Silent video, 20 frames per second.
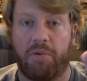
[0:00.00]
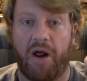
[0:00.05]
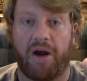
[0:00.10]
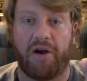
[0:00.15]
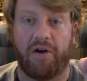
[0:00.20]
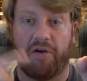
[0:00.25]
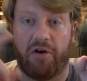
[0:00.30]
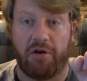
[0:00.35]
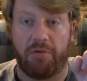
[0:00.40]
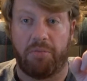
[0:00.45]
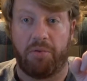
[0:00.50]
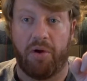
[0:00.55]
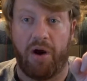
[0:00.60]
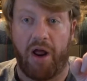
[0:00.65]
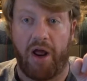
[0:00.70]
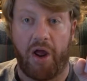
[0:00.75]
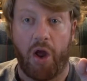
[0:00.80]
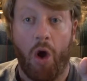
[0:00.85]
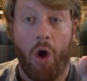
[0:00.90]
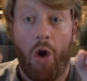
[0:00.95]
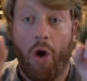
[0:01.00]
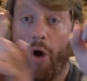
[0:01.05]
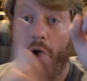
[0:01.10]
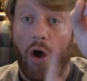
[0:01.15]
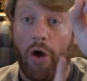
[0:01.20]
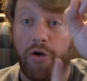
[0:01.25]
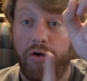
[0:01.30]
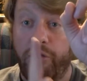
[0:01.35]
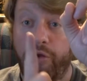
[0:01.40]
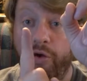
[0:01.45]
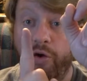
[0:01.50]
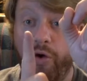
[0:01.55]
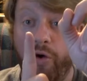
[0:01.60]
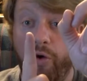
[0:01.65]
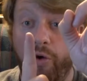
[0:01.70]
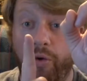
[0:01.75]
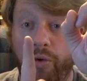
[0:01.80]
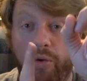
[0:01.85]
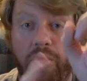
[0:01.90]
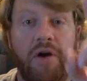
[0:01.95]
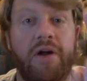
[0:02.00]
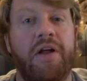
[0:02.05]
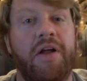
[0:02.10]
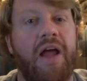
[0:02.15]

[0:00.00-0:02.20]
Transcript: predator and prey, and you,